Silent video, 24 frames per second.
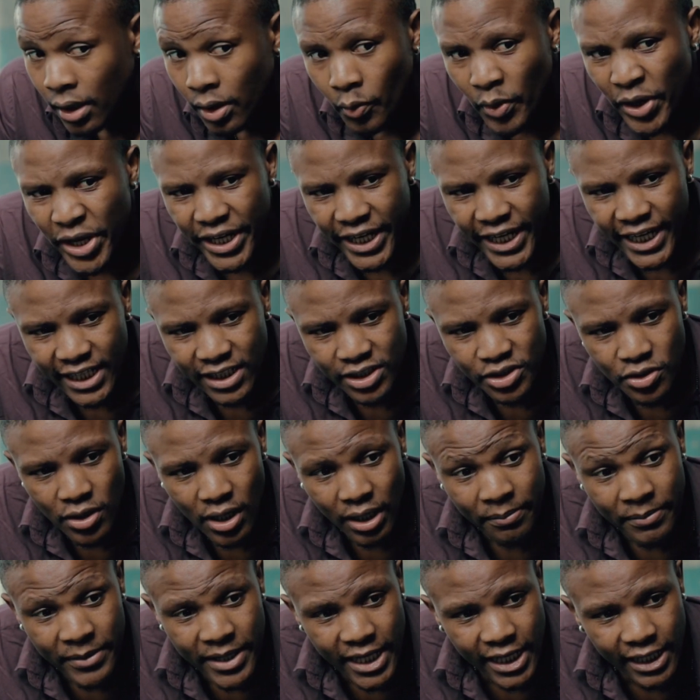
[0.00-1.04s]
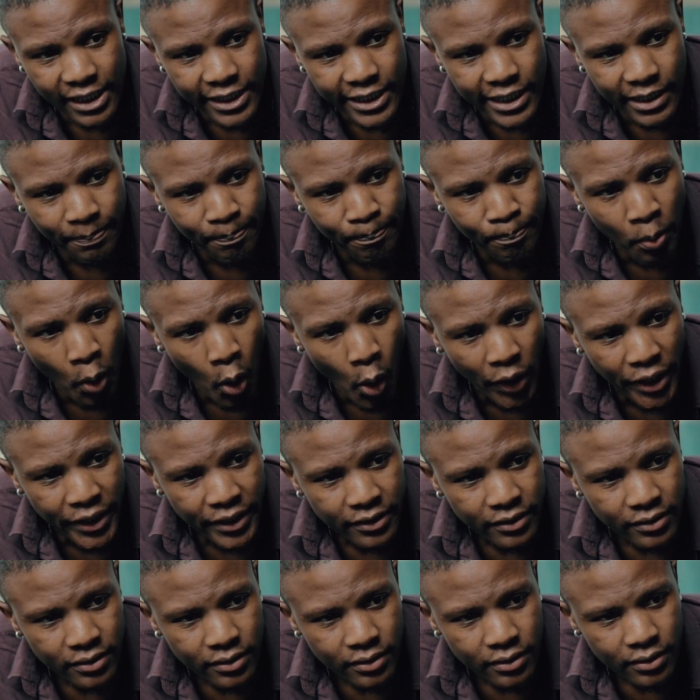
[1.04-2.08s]
whereas you are merely a pawn.
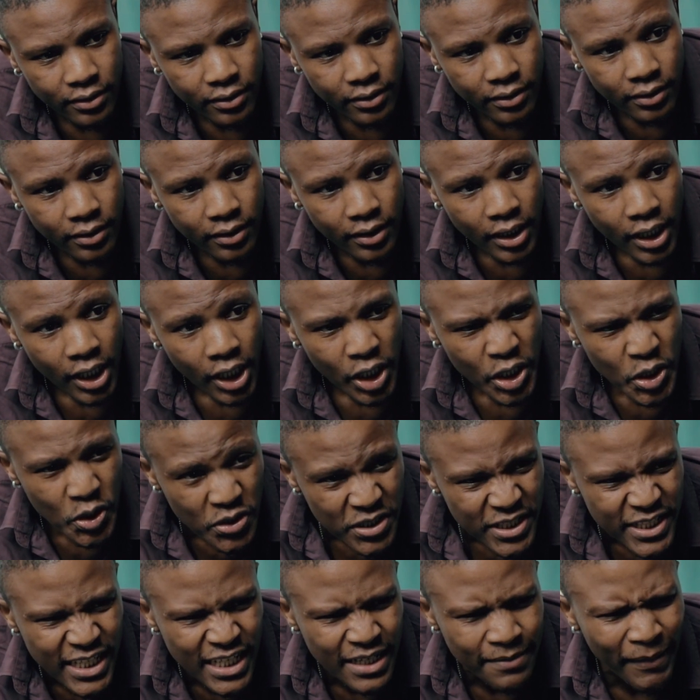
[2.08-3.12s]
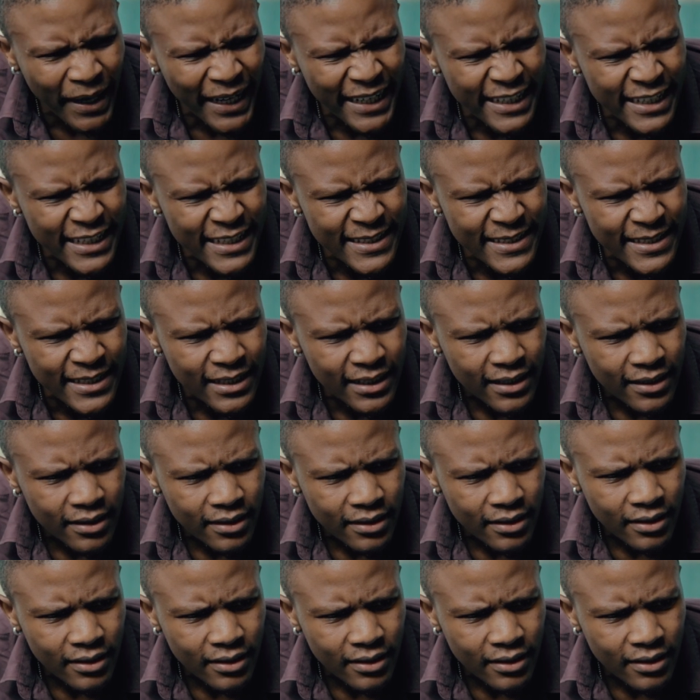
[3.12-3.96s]
You see, Mandisi,